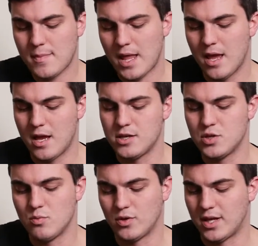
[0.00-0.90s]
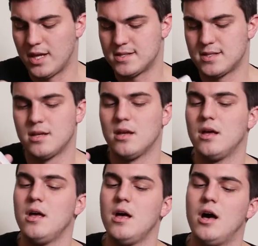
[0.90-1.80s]
And you will get
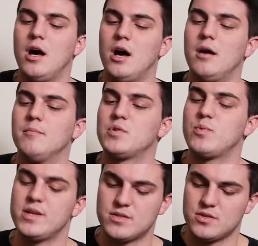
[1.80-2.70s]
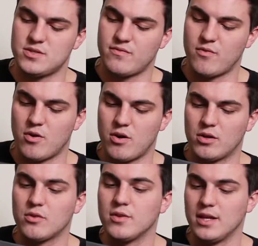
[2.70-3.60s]
tweezers for
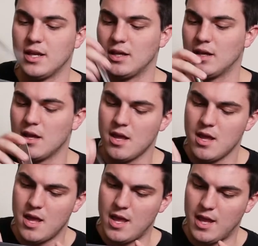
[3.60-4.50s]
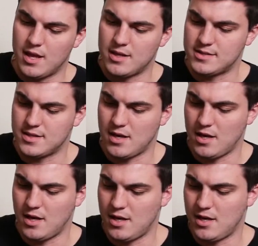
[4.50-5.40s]
cleaning, and
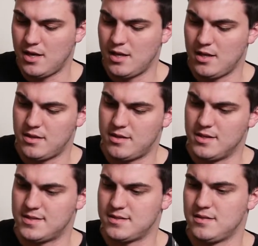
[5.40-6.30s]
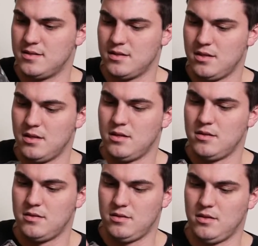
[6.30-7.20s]
this
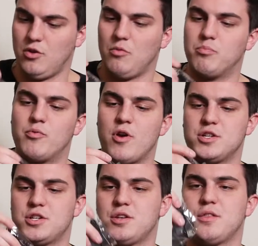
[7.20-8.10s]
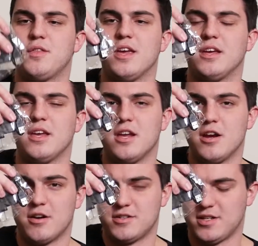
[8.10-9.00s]
little brush thing
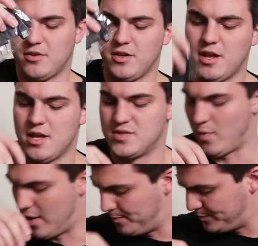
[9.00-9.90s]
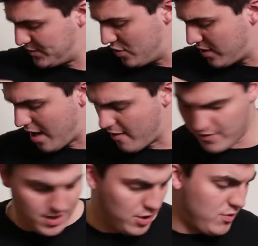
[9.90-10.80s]
here to clean it as well. So you get
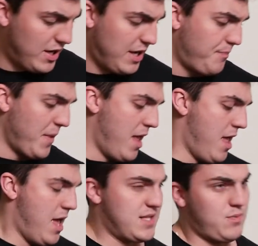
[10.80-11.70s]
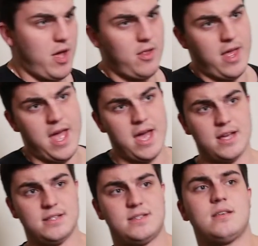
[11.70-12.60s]
everything you need, as well
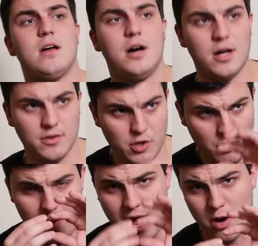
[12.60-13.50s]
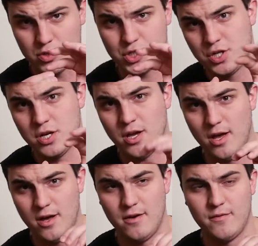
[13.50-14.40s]
as a little pouch
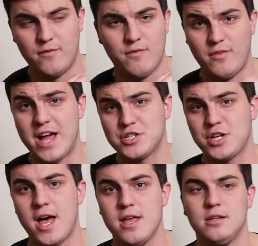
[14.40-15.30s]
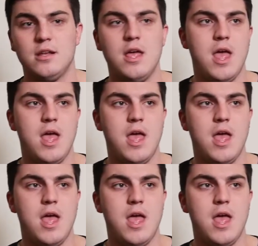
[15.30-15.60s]
of flash cotton,